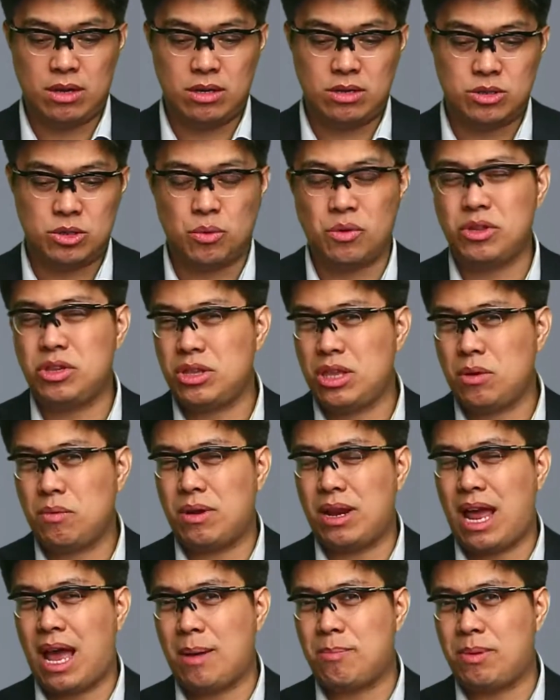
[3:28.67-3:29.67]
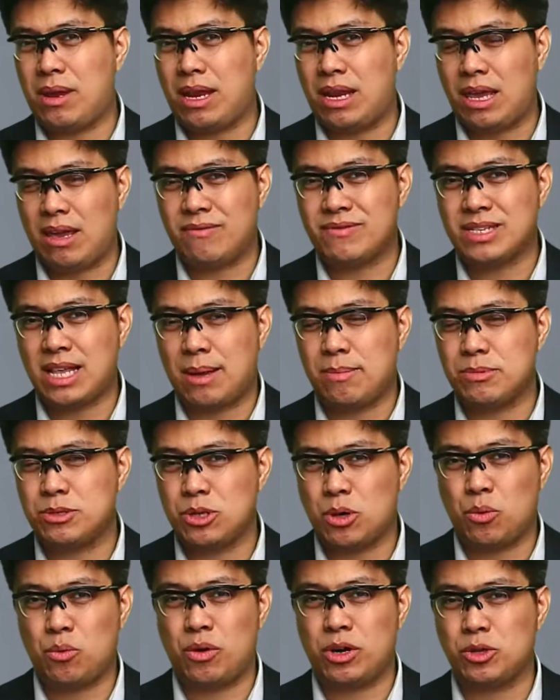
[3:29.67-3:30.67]
So what do you think will happen if
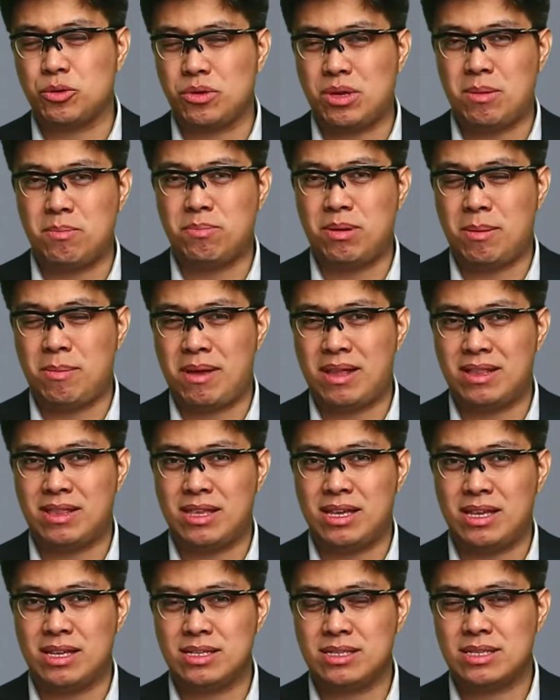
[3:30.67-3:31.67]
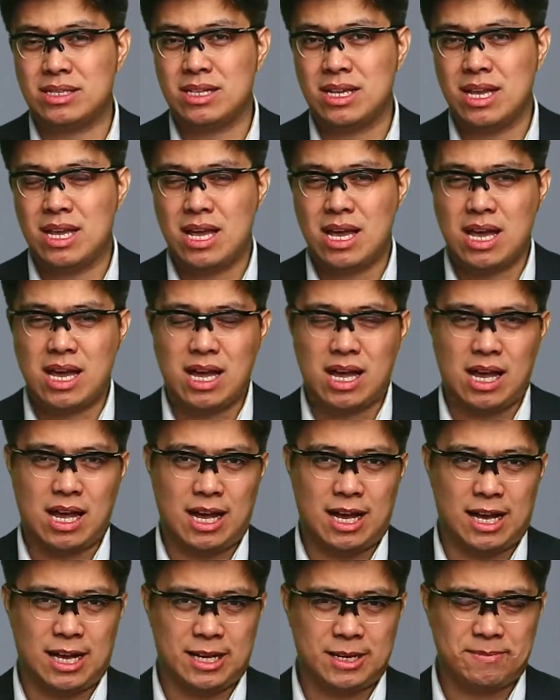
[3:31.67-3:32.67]
Samsung were to implement this
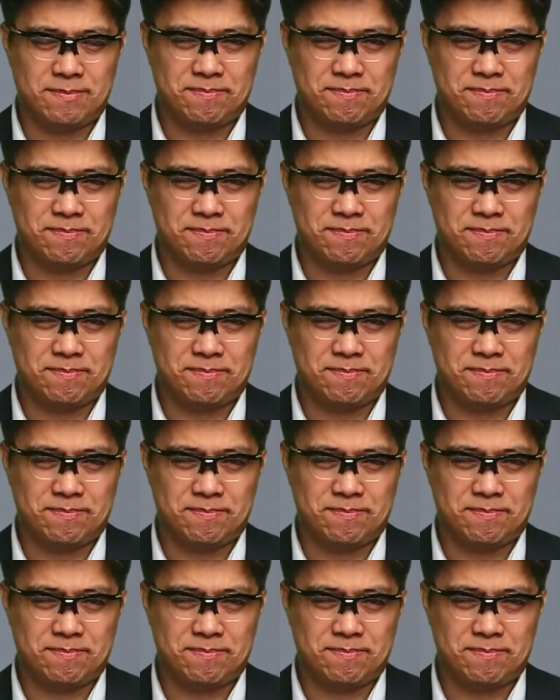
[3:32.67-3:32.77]
uh,